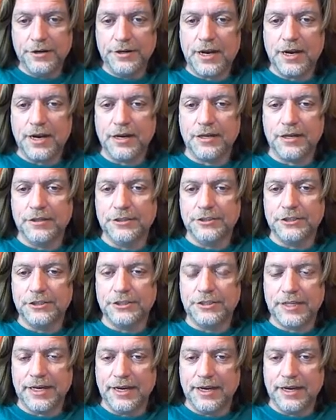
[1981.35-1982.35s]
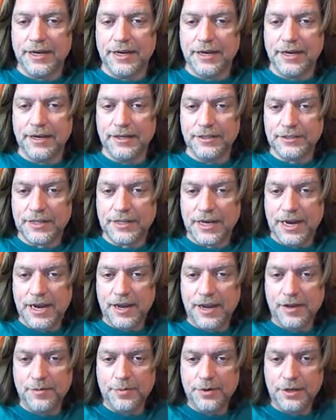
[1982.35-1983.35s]
Donkers says,
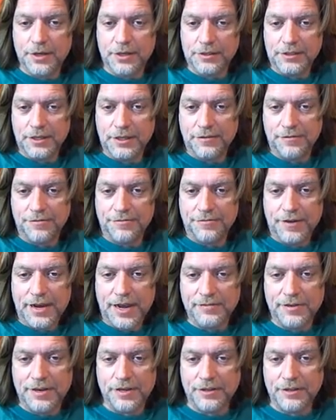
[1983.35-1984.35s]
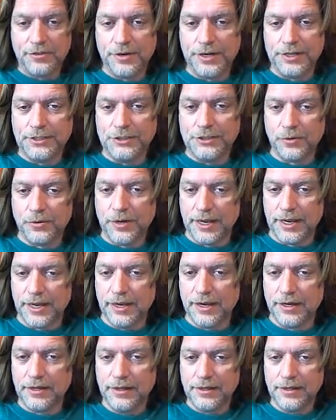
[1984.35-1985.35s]
I built a 5E3
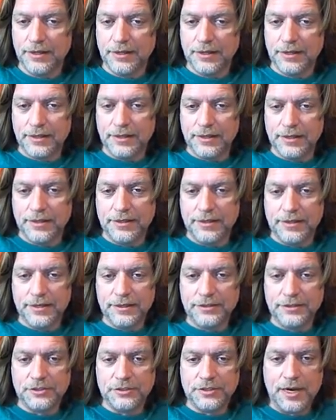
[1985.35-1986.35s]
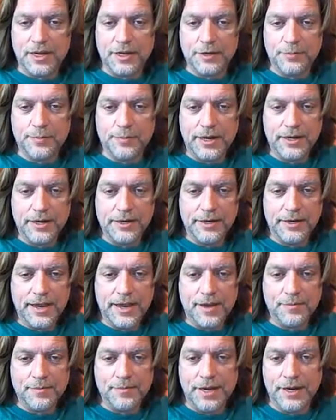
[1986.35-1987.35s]
Tweed. The thin solid pine
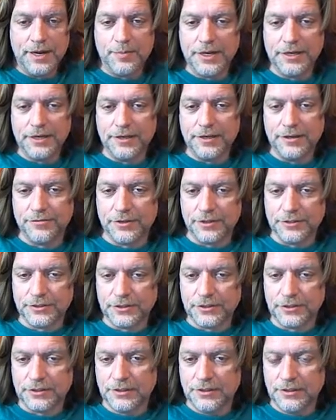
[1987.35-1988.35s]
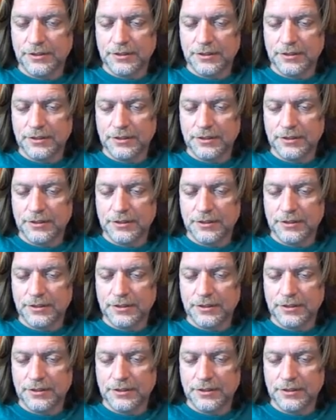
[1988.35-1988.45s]
cab made a big difference.